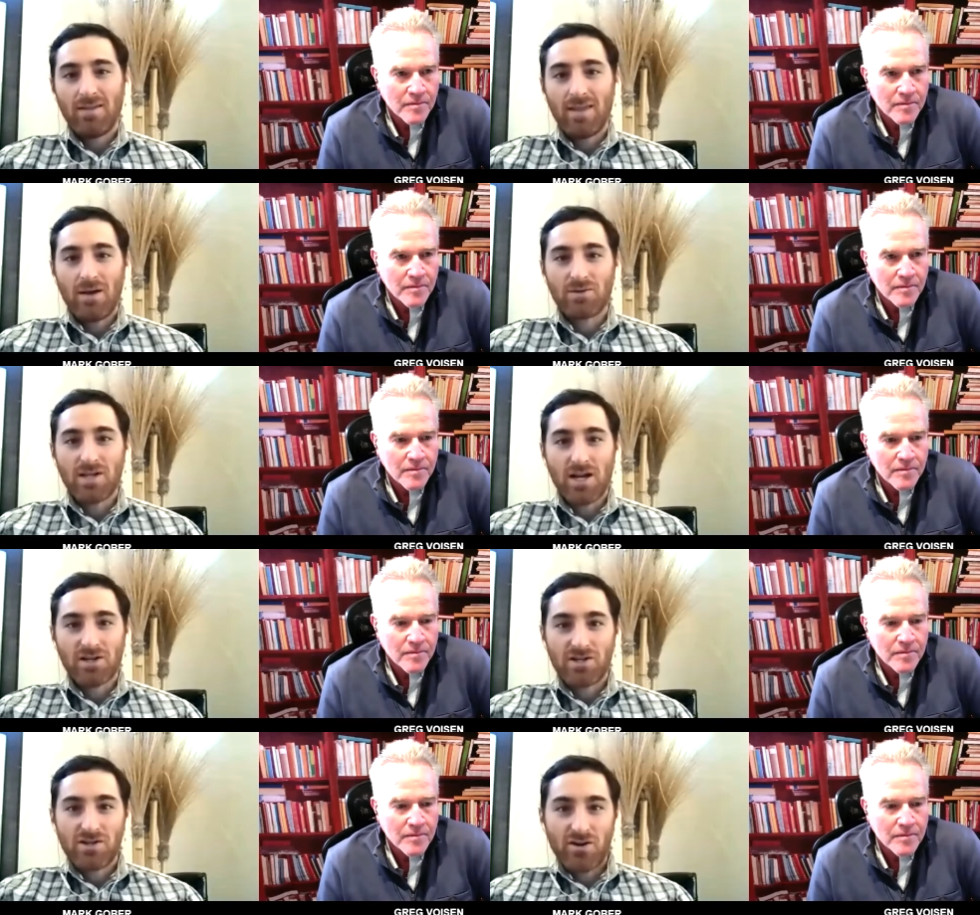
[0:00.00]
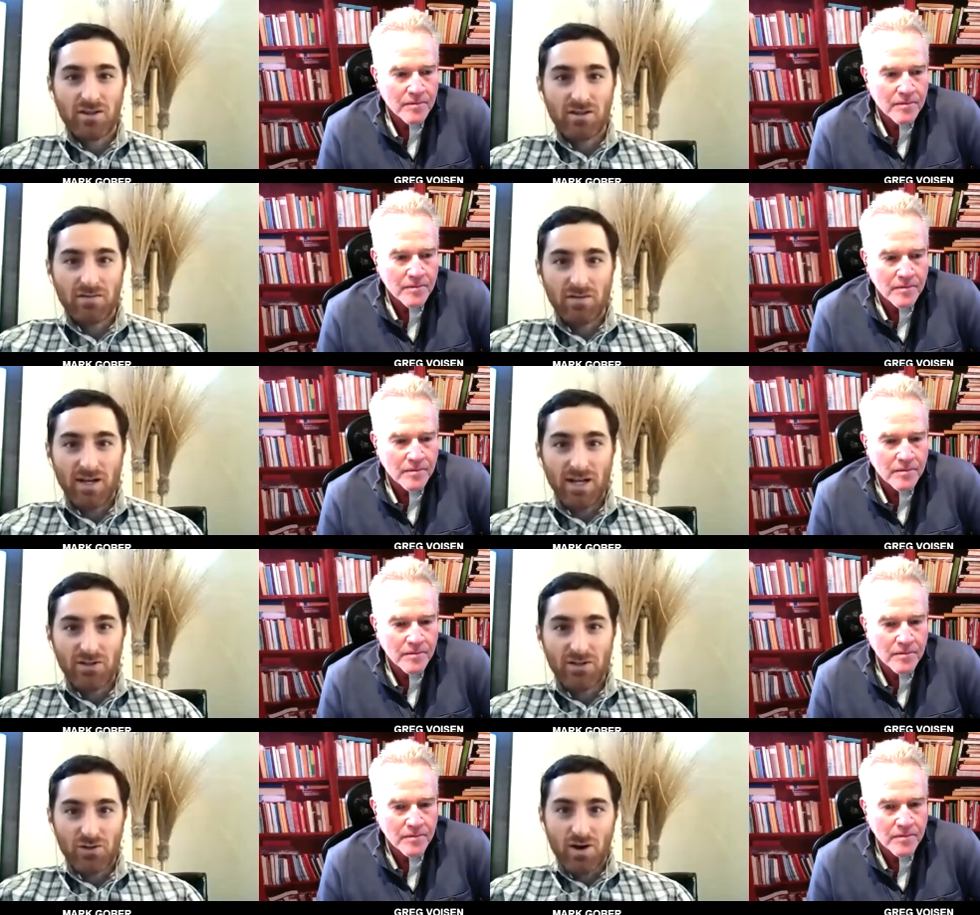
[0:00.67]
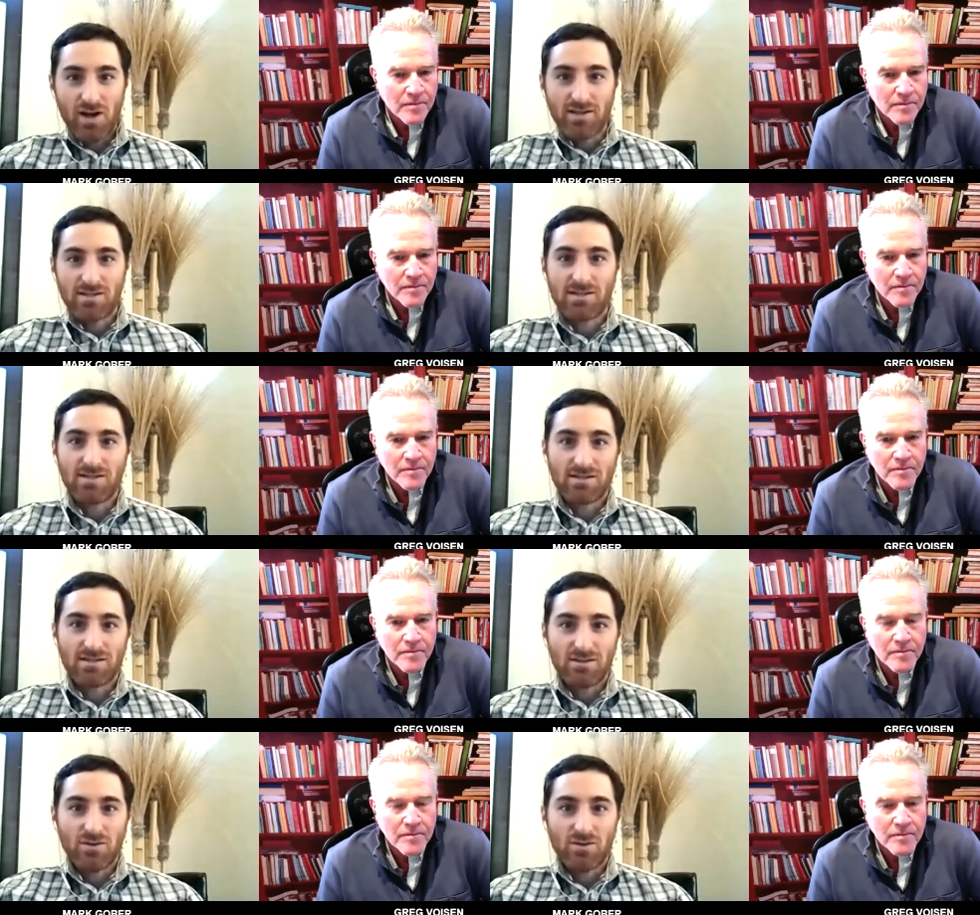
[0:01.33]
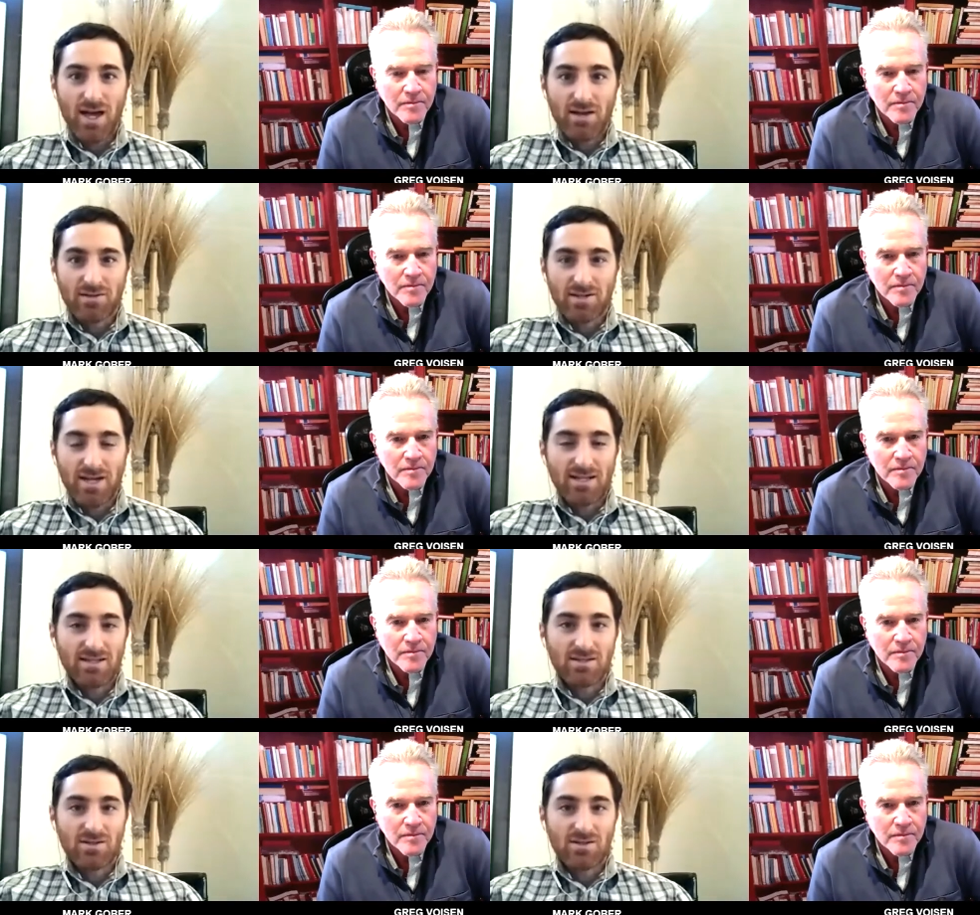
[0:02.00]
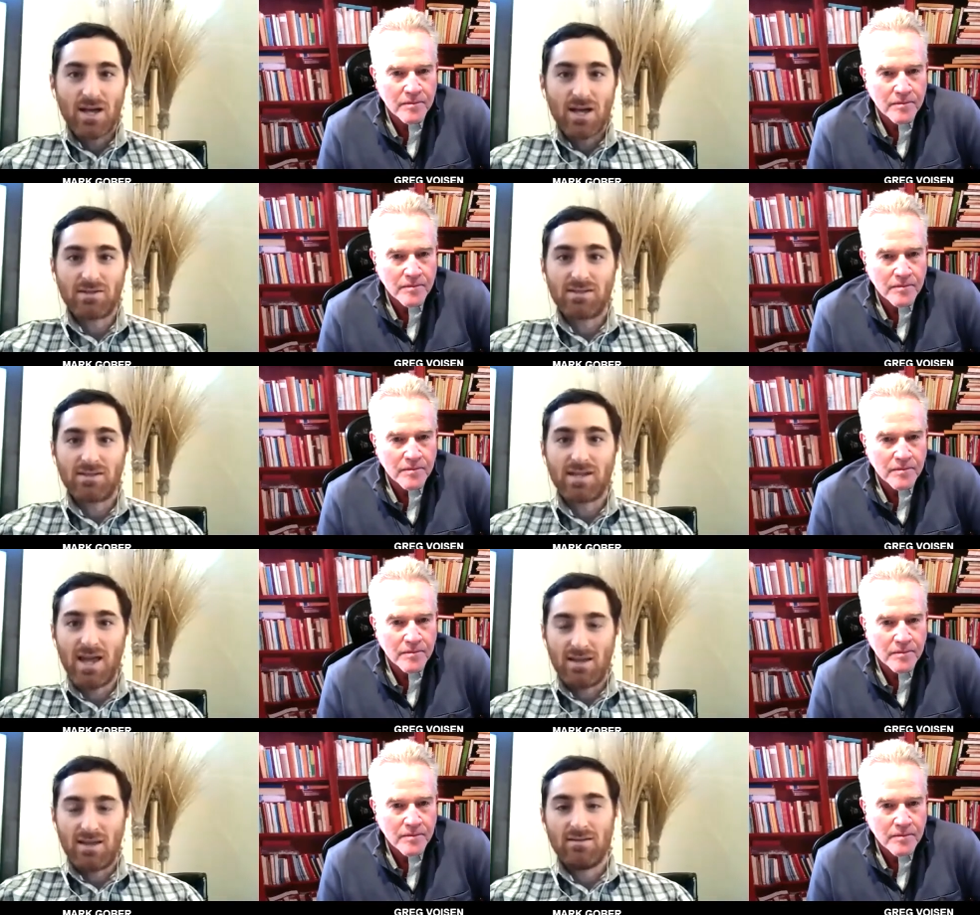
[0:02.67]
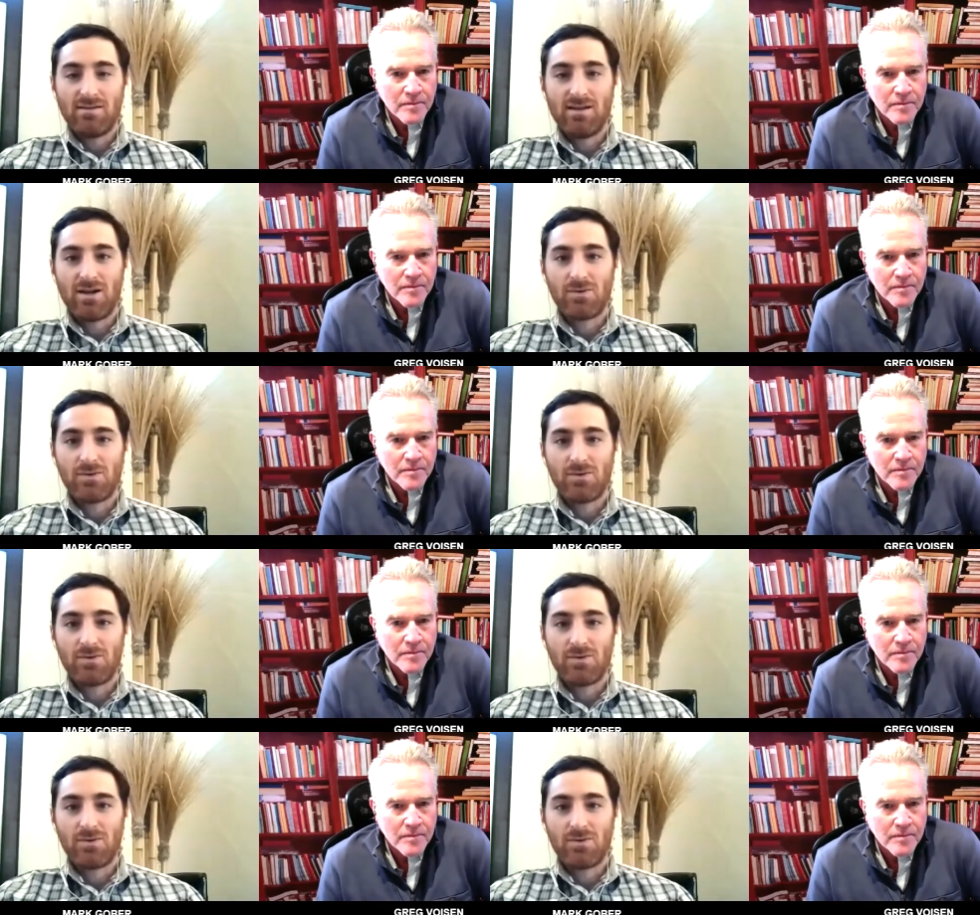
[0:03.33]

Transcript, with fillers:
Speaker 1: and that was actually during the financial crisis, 2008 to 2010.